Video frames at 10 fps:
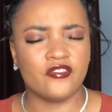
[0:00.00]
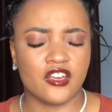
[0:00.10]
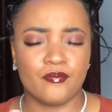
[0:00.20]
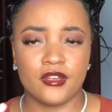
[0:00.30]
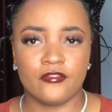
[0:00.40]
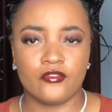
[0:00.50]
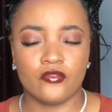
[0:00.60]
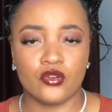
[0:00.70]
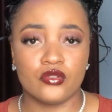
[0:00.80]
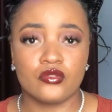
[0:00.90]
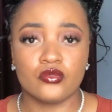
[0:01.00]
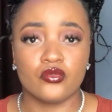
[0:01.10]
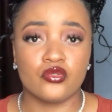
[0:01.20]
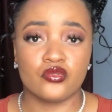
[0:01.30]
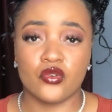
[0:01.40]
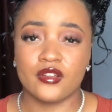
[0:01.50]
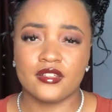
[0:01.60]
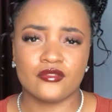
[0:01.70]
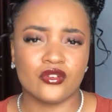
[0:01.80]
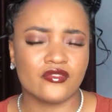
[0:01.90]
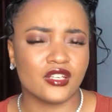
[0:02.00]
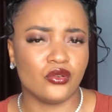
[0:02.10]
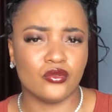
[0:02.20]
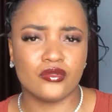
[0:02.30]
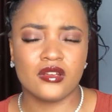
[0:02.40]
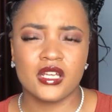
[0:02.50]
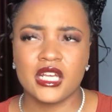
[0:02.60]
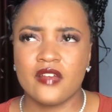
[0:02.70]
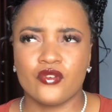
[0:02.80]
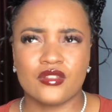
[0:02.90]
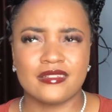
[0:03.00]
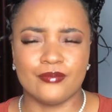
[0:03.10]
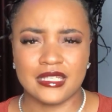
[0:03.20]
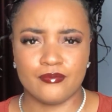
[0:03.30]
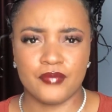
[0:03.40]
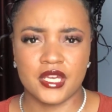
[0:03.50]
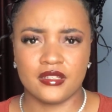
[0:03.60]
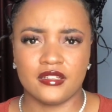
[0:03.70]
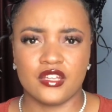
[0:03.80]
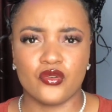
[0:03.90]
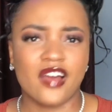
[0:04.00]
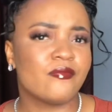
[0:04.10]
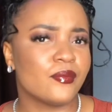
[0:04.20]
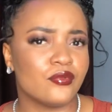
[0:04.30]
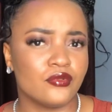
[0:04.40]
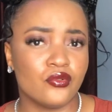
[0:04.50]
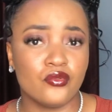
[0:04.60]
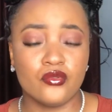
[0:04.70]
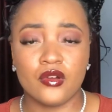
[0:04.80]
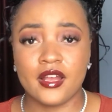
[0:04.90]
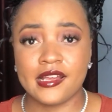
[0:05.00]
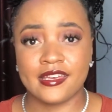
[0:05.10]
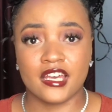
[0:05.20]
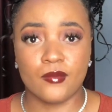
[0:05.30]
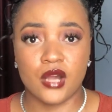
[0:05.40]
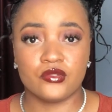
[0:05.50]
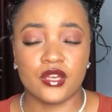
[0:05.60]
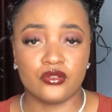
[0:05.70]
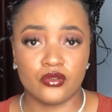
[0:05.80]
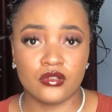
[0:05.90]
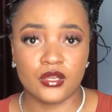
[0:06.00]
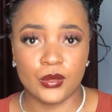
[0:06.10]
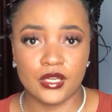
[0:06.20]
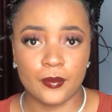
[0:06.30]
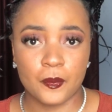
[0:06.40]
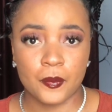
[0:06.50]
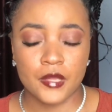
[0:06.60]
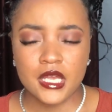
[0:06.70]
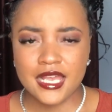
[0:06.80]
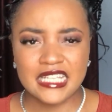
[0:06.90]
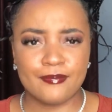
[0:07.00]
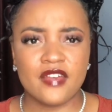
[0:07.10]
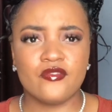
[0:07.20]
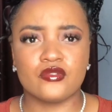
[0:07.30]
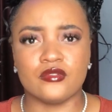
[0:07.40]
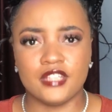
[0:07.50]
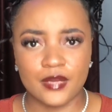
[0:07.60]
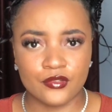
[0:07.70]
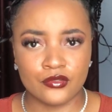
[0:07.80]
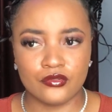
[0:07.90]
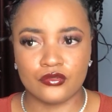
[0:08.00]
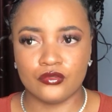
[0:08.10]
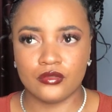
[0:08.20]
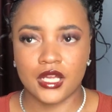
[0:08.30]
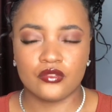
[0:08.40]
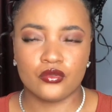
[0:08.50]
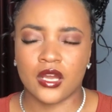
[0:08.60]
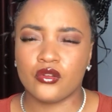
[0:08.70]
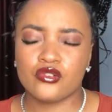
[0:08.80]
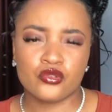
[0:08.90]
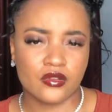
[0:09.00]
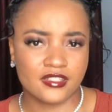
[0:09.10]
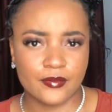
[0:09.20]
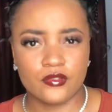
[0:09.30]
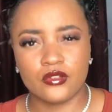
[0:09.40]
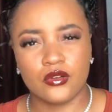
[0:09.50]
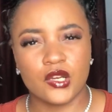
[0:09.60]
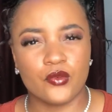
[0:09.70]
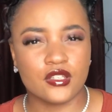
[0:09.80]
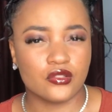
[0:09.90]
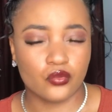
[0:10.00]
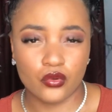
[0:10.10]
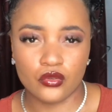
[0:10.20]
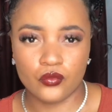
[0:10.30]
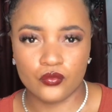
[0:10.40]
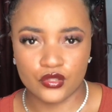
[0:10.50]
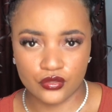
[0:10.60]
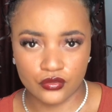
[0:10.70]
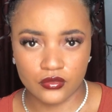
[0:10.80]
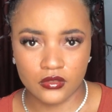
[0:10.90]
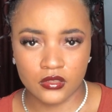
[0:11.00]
very painful for you to go through all these stuff alone, for you to be in pain, and then you have people who care about you and you don't tell them. It's painful to them too to know that you cannot trust them to tell them what is going on with you.